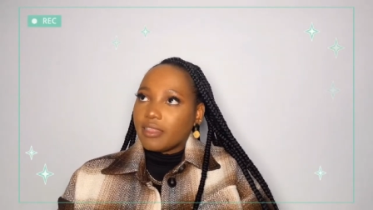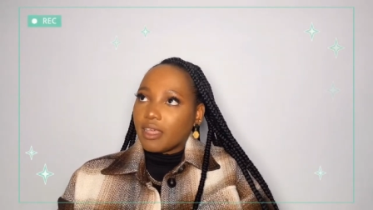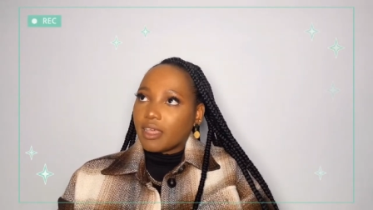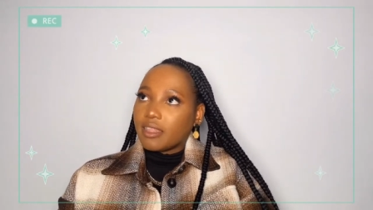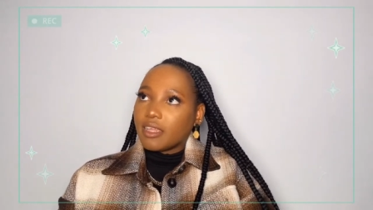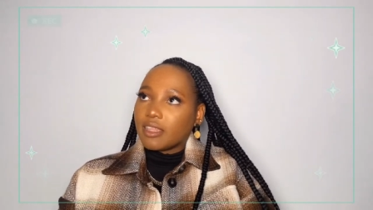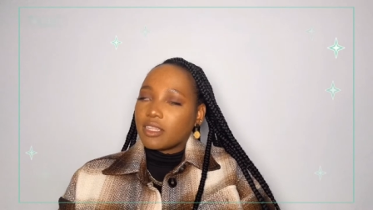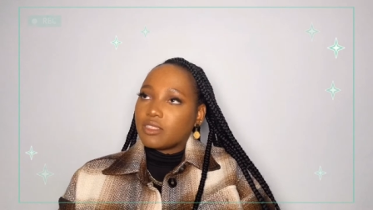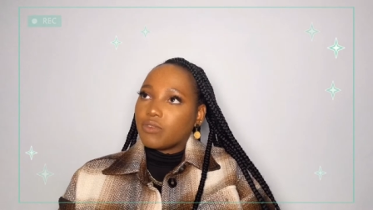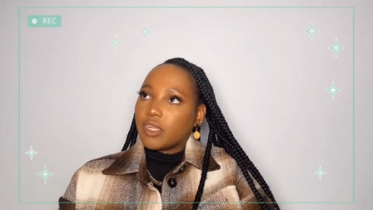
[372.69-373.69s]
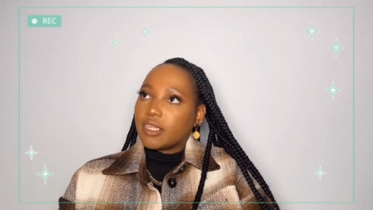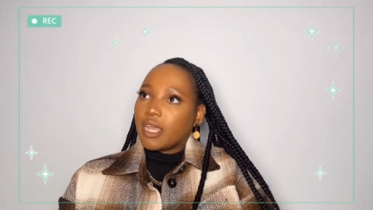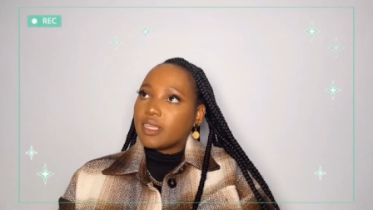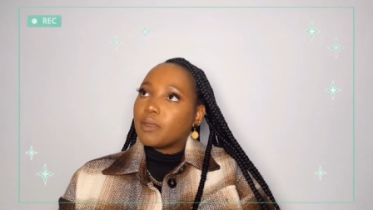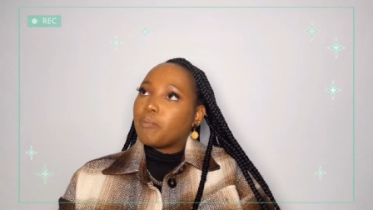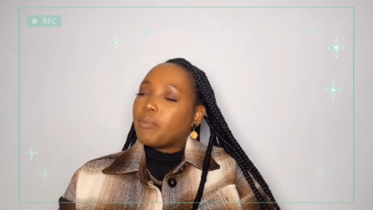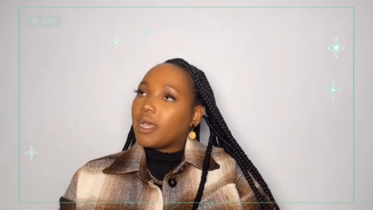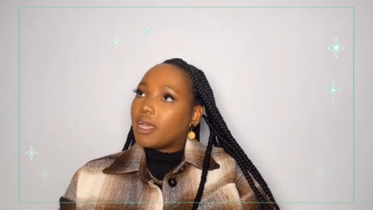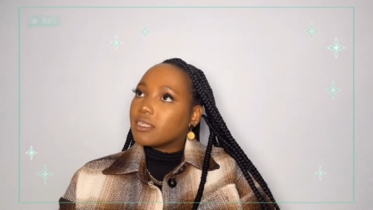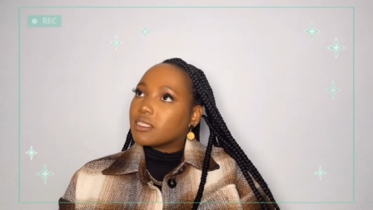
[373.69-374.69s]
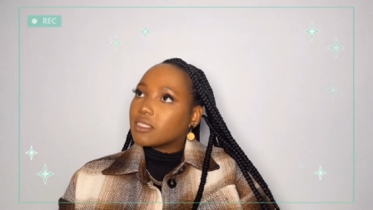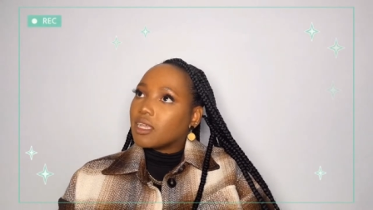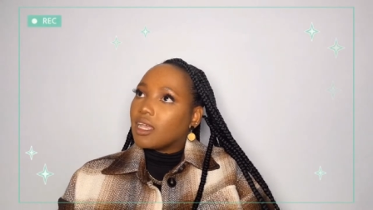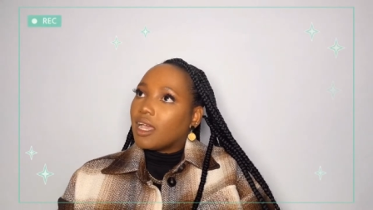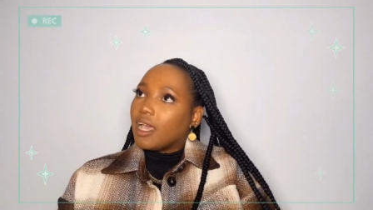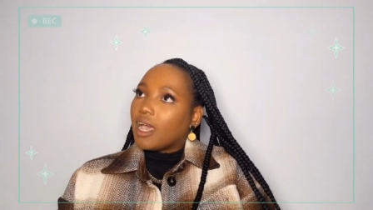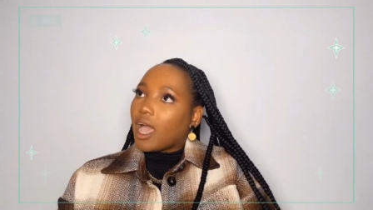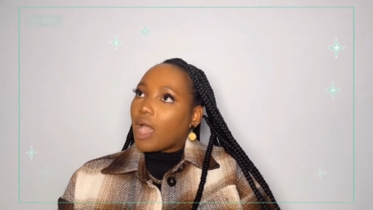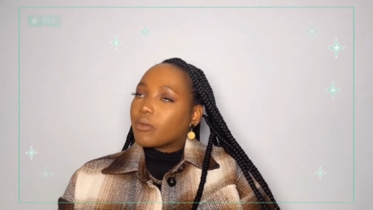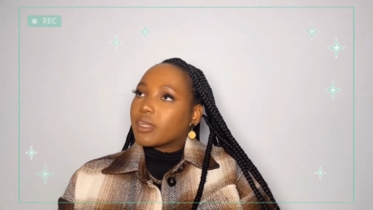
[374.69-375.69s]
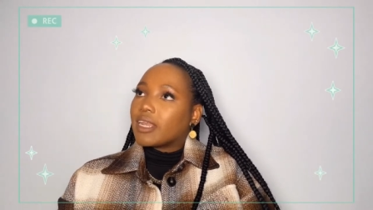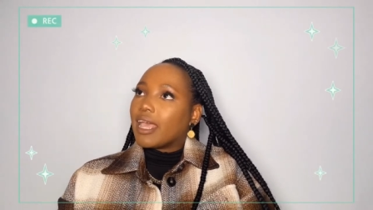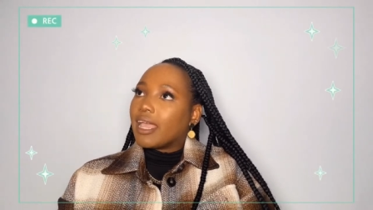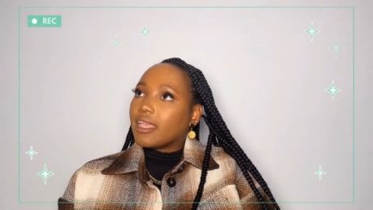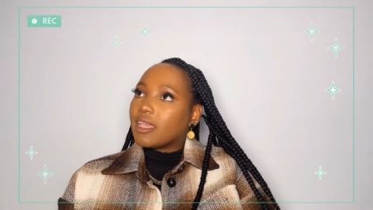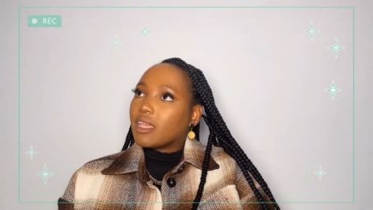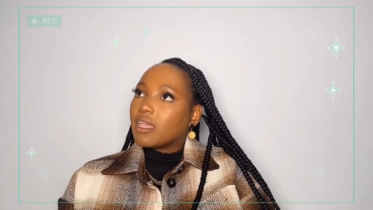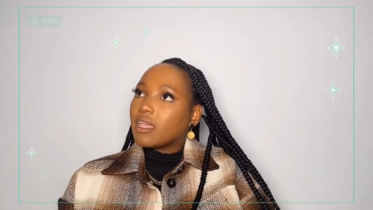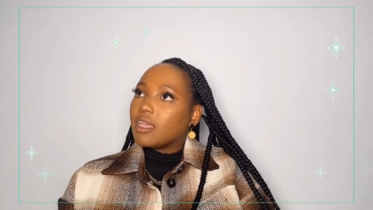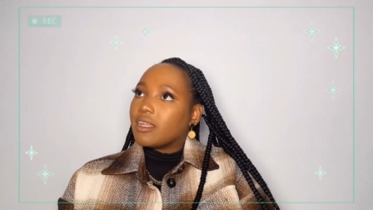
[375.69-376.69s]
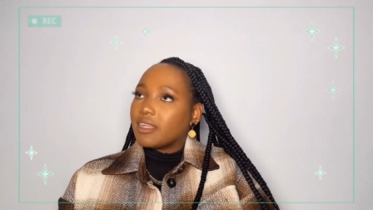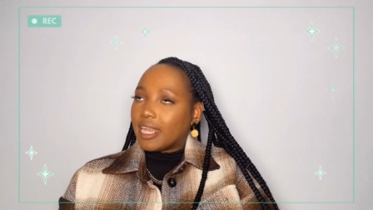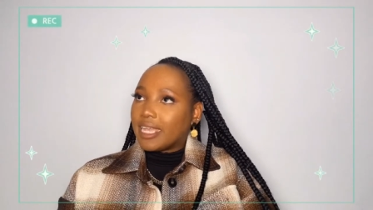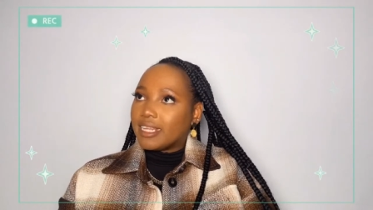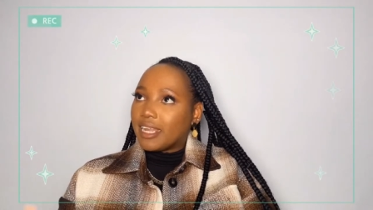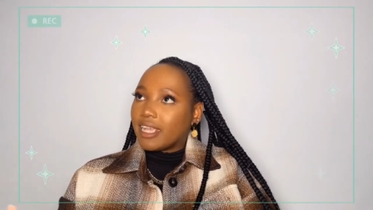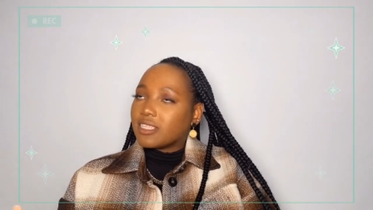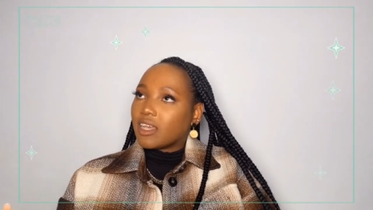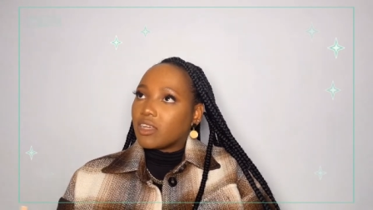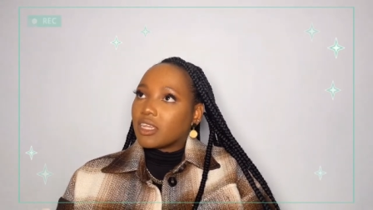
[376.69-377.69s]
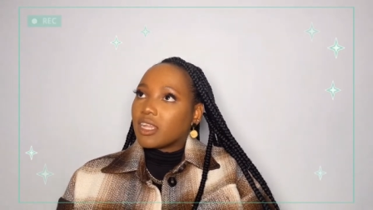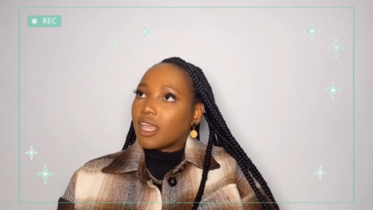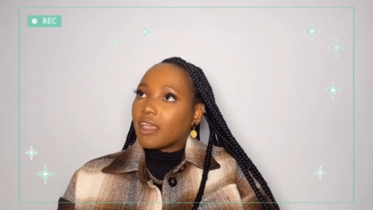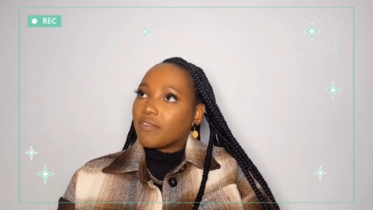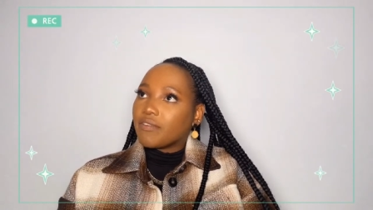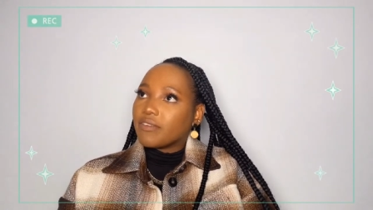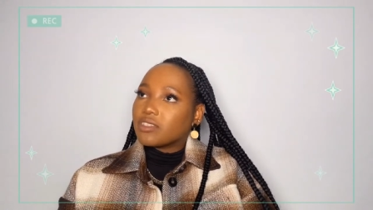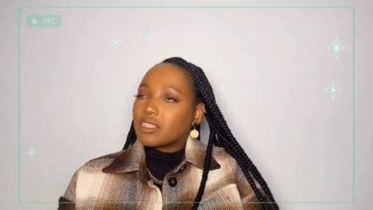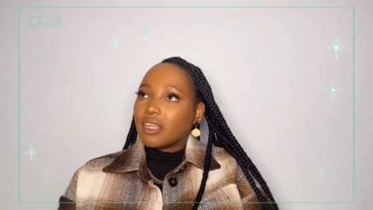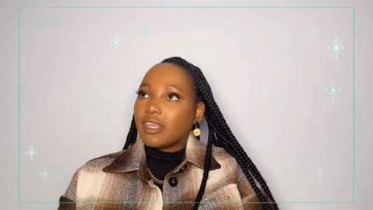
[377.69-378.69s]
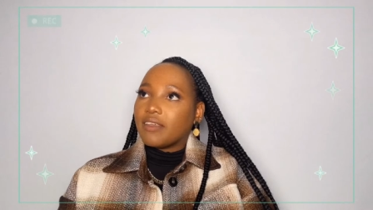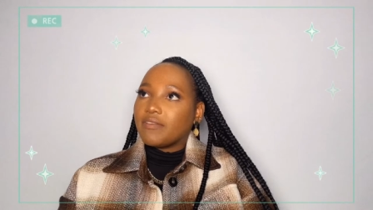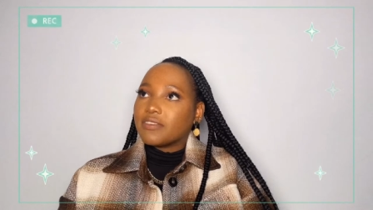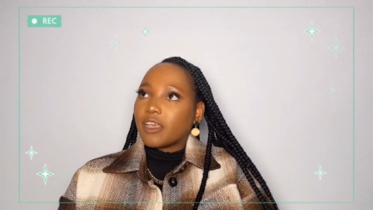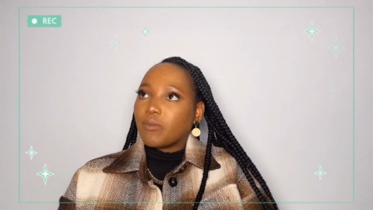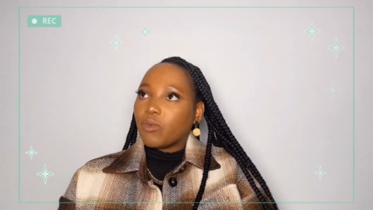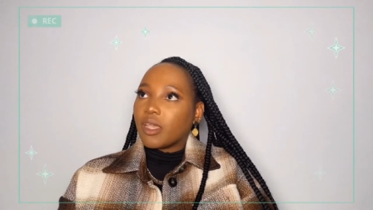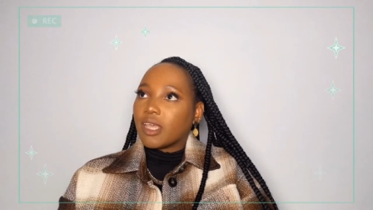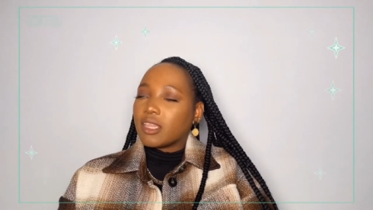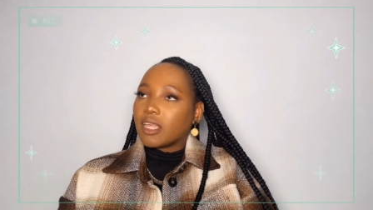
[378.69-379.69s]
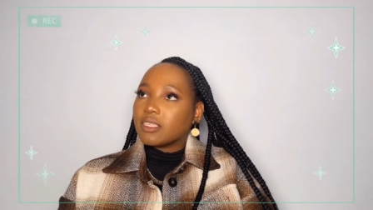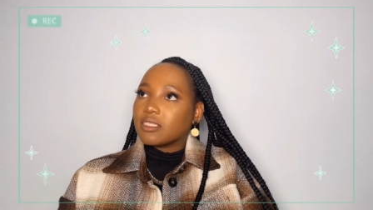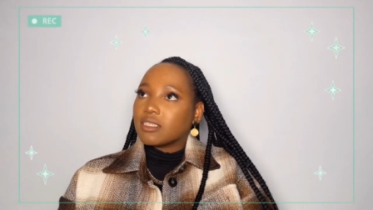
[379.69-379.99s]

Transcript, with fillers: I think that's really nice. But I would like, like later on in life, mm. to live somewhere that's,